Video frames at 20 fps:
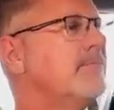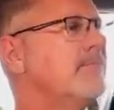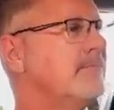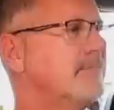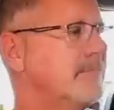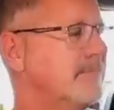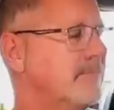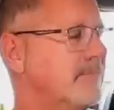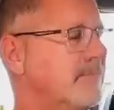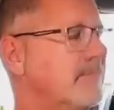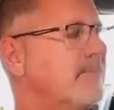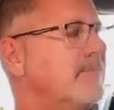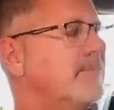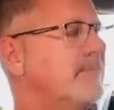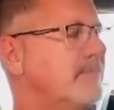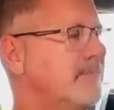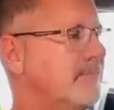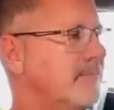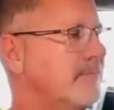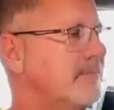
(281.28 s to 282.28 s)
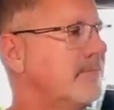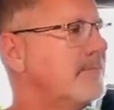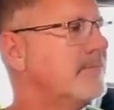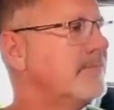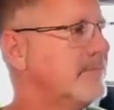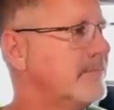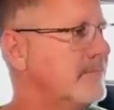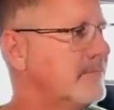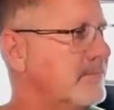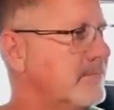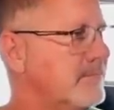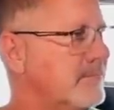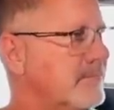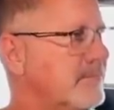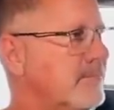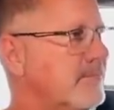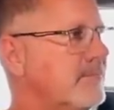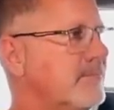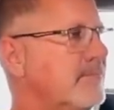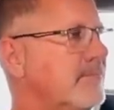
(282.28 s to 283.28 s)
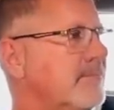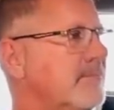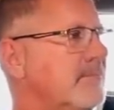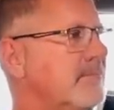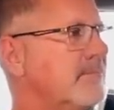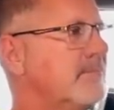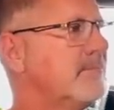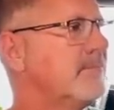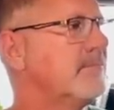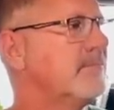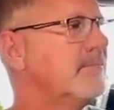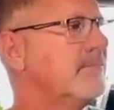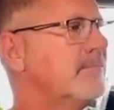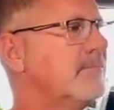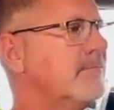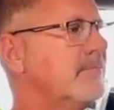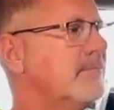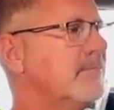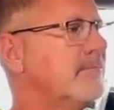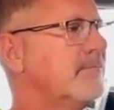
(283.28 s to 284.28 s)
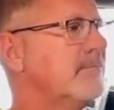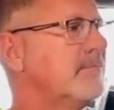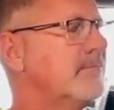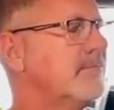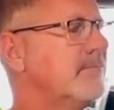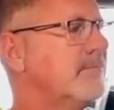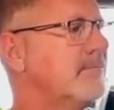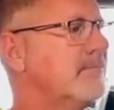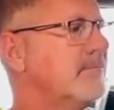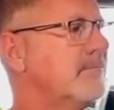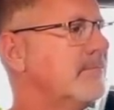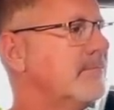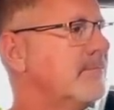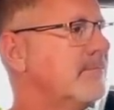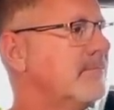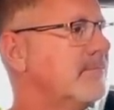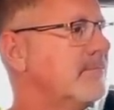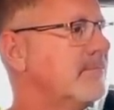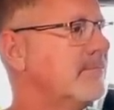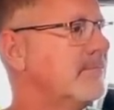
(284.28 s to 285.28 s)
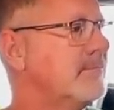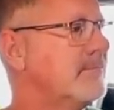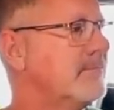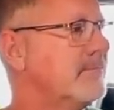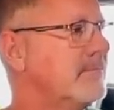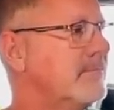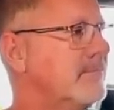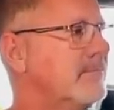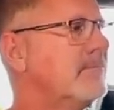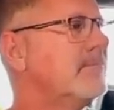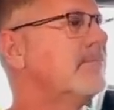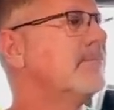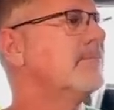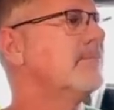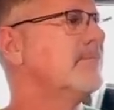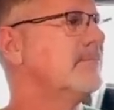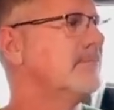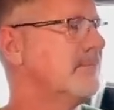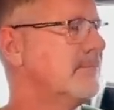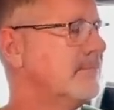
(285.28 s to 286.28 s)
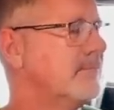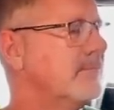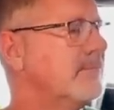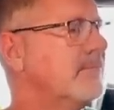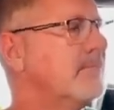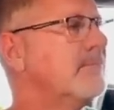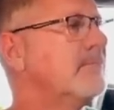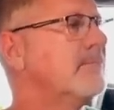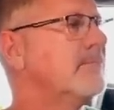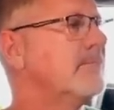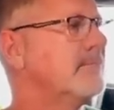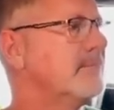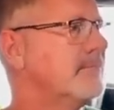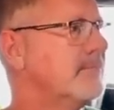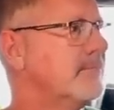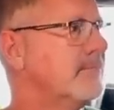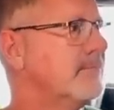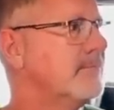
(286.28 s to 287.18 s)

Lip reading: No words are spoken by the person on screen.